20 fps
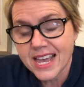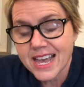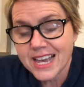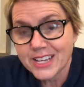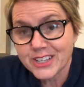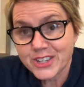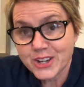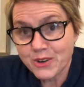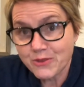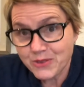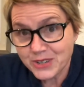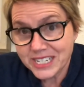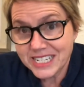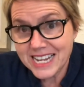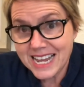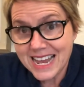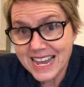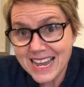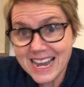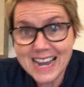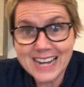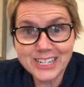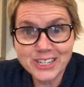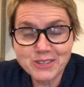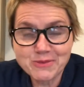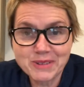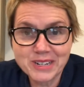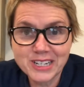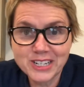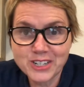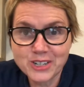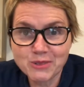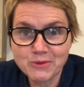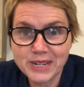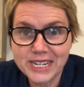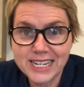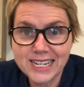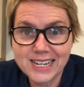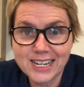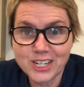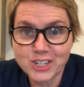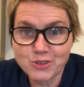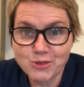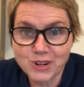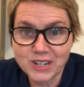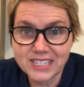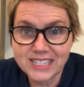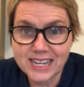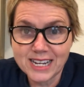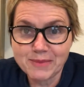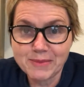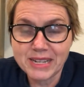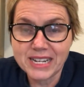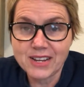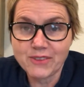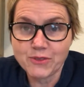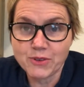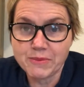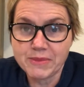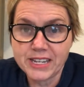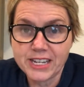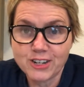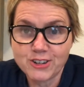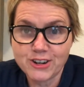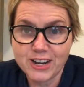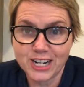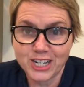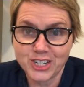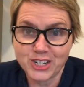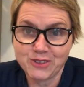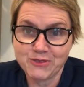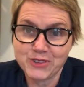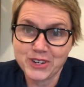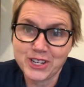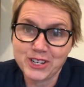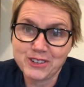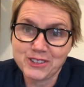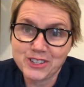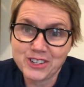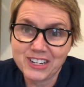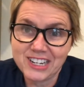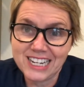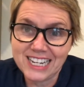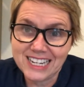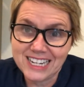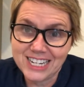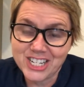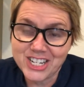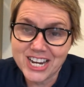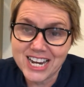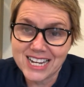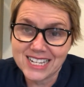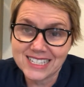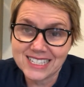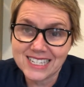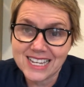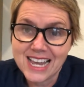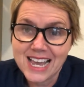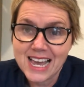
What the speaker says: So for today, I just wanted to read a short segment from the introduction for you so you could get a chance.